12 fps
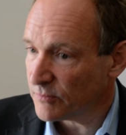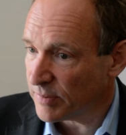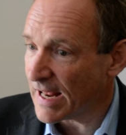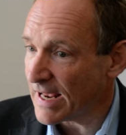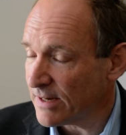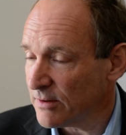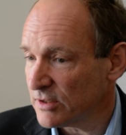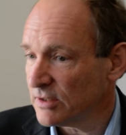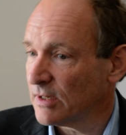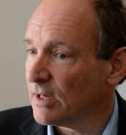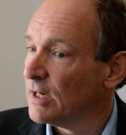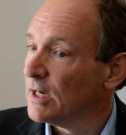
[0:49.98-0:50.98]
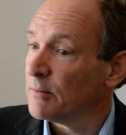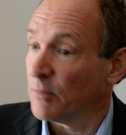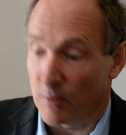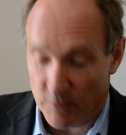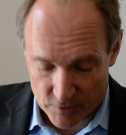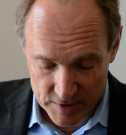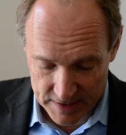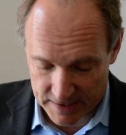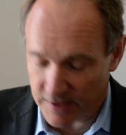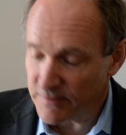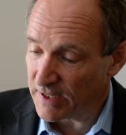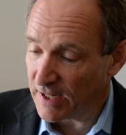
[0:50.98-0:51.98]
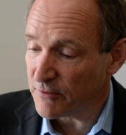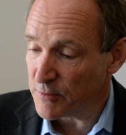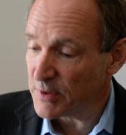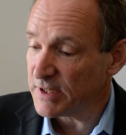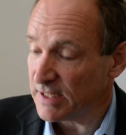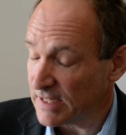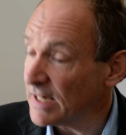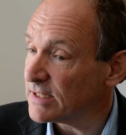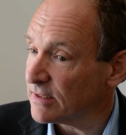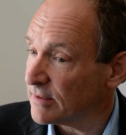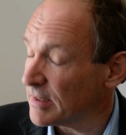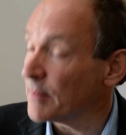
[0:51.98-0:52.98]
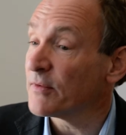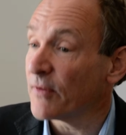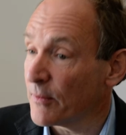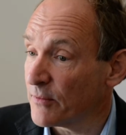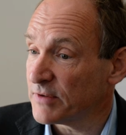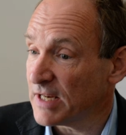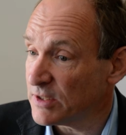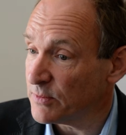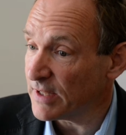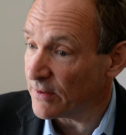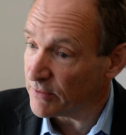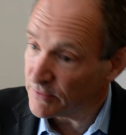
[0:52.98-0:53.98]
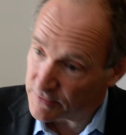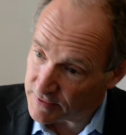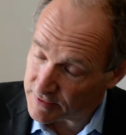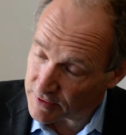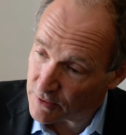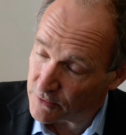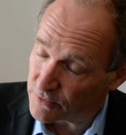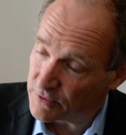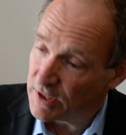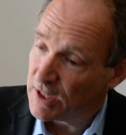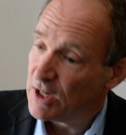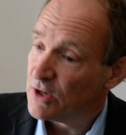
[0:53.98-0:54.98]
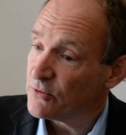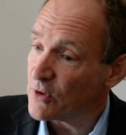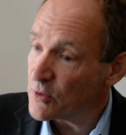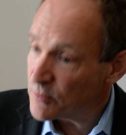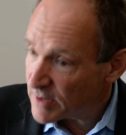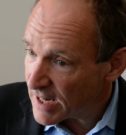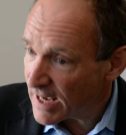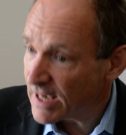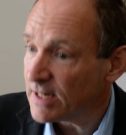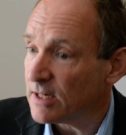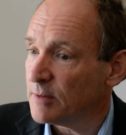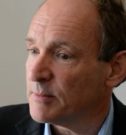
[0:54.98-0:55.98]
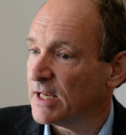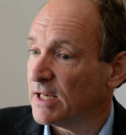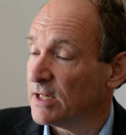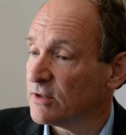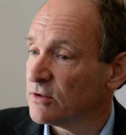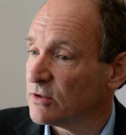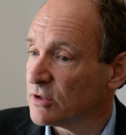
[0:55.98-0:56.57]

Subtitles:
planned, or firstly giving everybody data, some form of data with every phone plan, and making